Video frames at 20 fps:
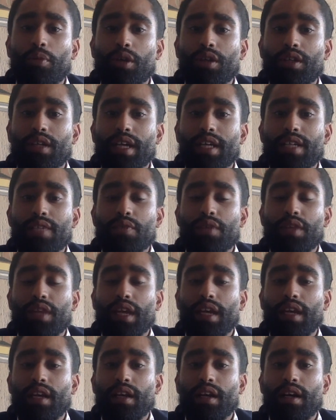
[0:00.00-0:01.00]
and also
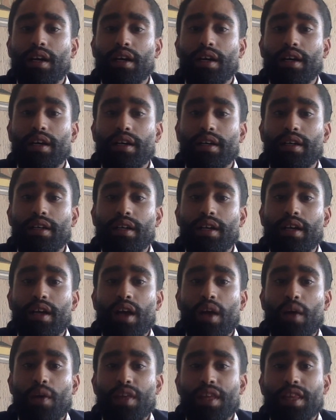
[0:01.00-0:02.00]
news
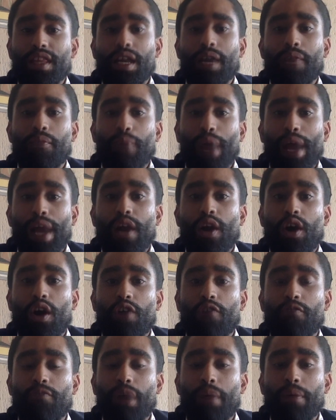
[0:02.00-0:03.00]
and gossips,
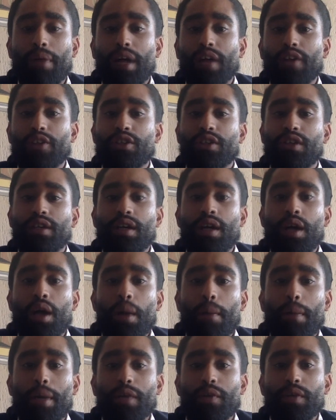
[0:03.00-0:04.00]
because it all
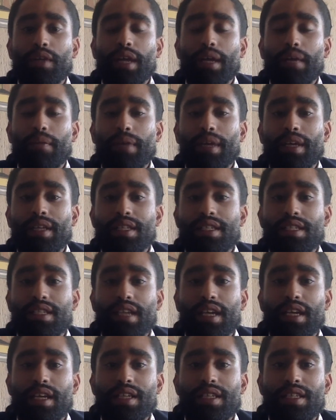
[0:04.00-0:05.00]
partakes within
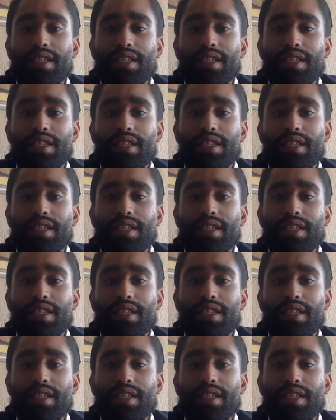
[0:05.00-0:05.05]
